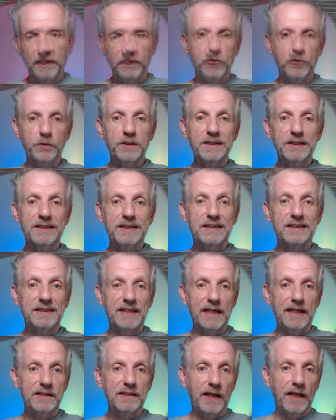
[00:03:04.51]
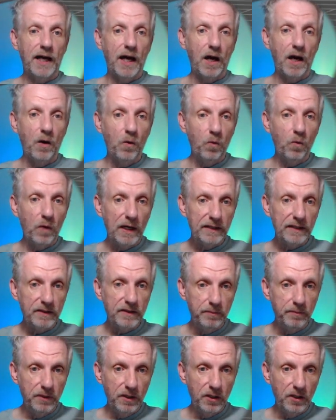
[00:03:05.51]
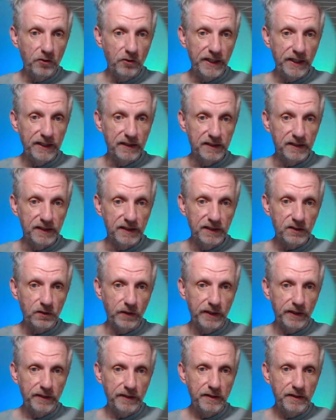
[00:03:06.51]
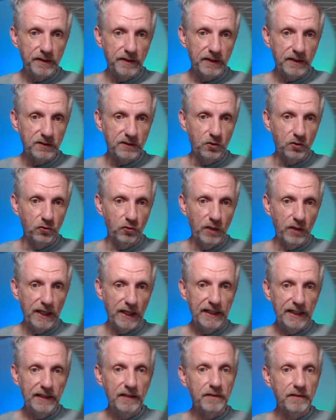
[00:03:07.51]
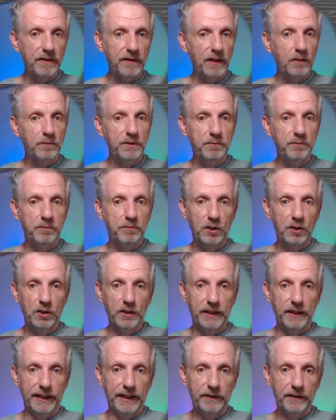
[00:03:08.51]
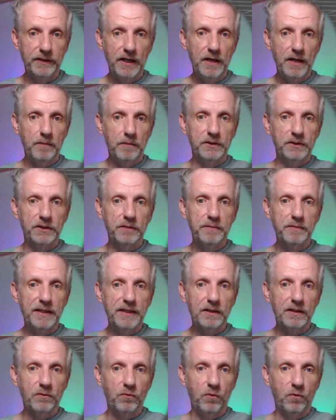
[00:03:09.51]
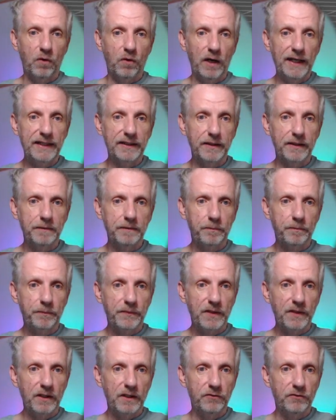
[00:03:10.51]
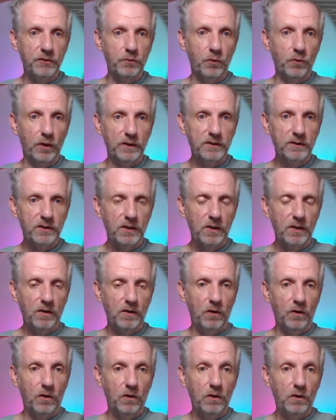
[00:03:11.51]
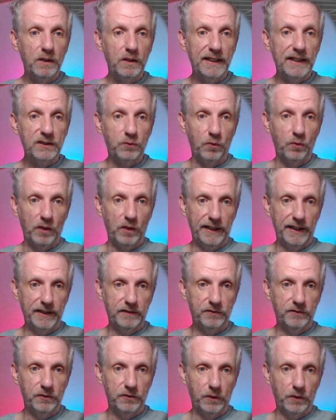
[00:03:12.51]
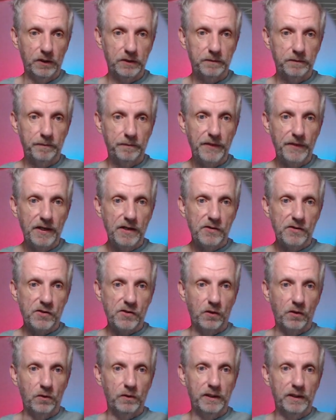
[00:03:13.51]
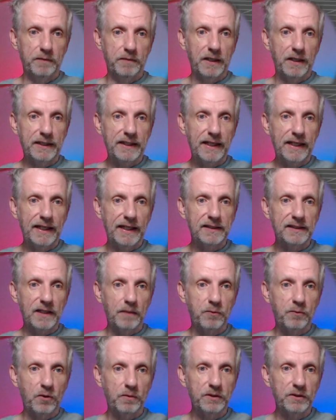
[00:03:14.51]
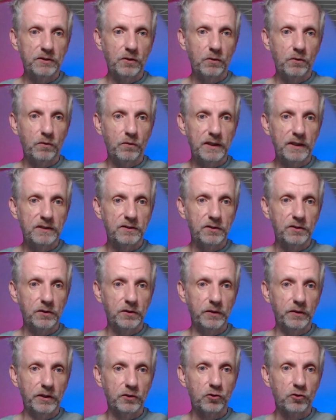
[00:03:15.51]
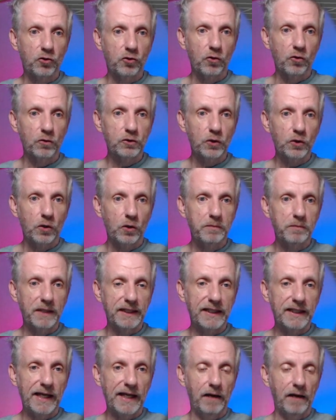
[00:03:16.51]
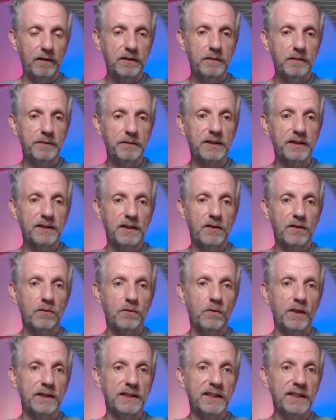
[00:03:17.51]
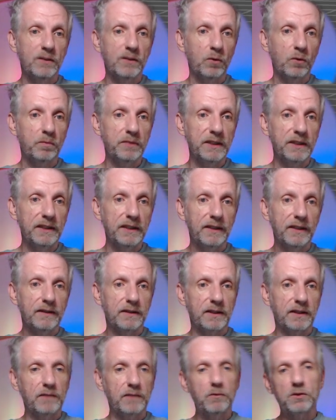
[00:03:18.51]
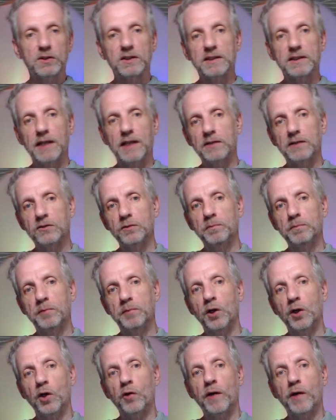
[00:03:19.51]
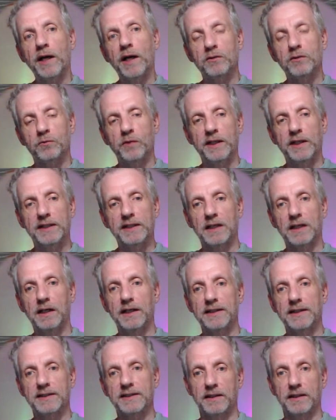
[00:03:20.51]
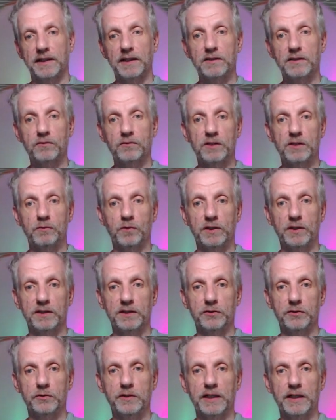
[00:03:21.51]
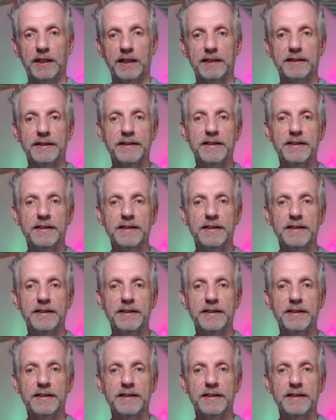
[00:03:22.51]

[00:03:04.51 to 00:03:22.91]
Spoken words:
You can set how wide the blur radius is, so anything that's gray here, that'll be blurred out, but you can make that wider if you want, or less wide if you want. So in my case, I probably don't want it to encroach on my character, because otherwise he will start to blur out where his eyes are, and I don't really want to do that.